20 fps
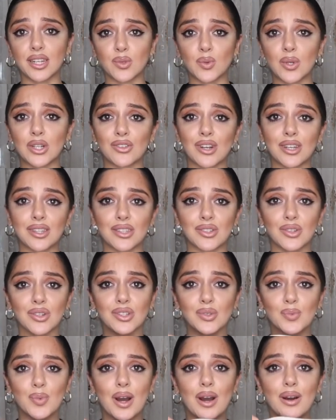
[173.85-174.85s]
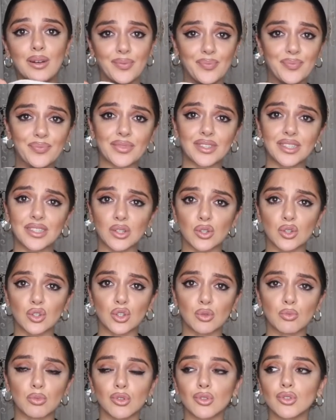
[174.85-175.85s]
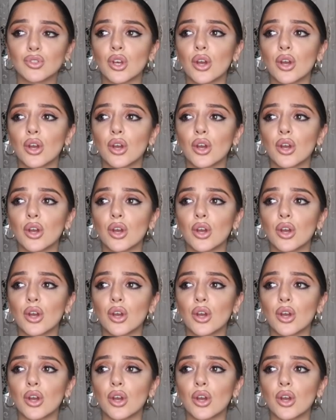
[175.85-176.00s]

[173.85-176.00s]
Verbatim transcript: because when I tried this on as well, it's still too small.